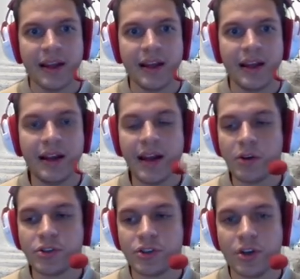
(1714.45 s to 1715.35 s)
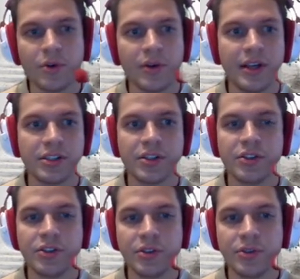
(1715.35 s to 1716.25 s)
Uh, and also, it's
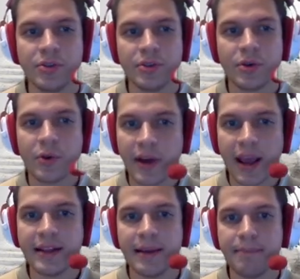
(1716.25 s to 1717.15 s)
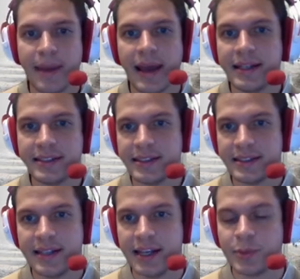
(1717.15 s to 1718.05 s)
good to create and manage
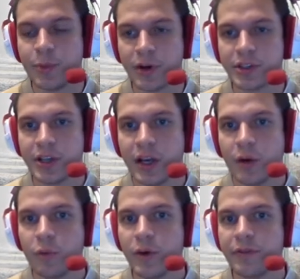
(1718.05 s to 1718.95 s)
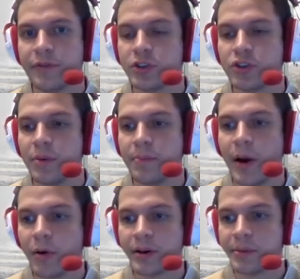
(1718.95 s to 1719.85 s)
these dashboards with some
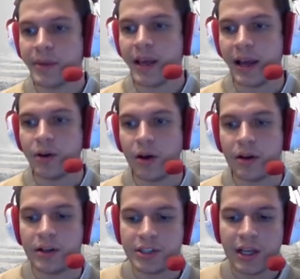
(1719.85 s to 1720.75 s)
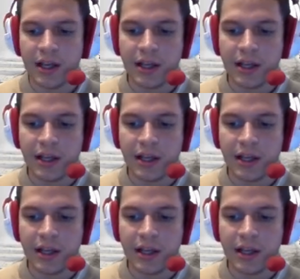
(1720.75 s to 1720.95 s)
Power BI knowledge.